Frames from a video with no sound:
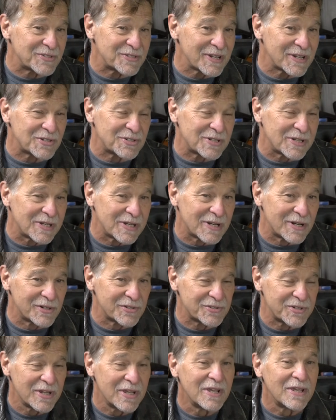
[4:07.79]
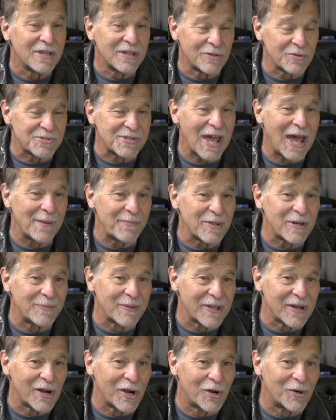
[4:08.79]
60 years. It was happy to
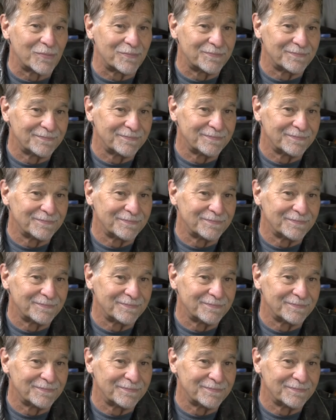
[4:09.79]
be at home.